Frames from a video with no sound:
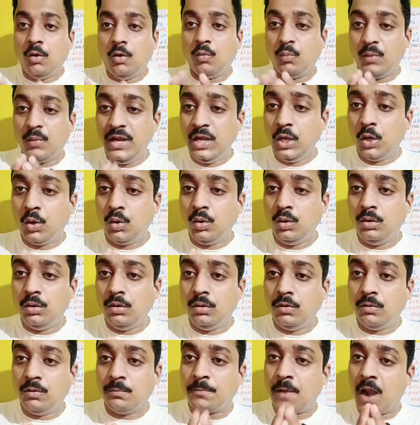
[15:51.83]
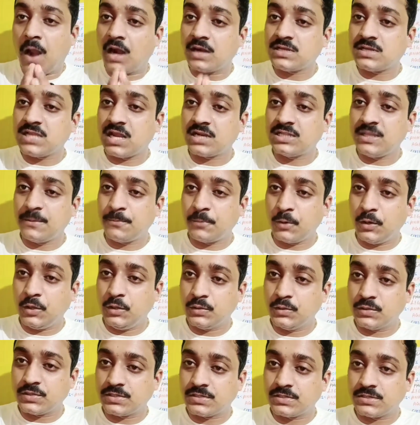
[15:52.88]
we know plants are the
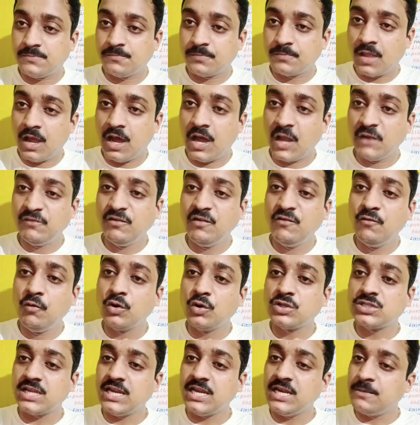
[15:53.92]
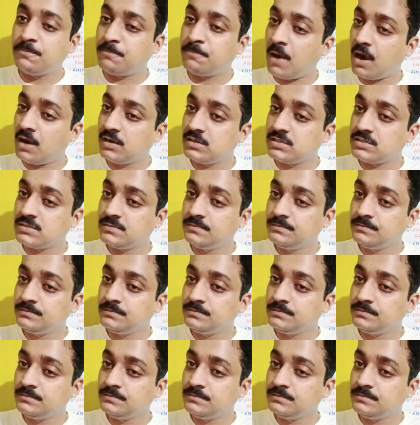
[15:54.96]
producers herbivores eat plants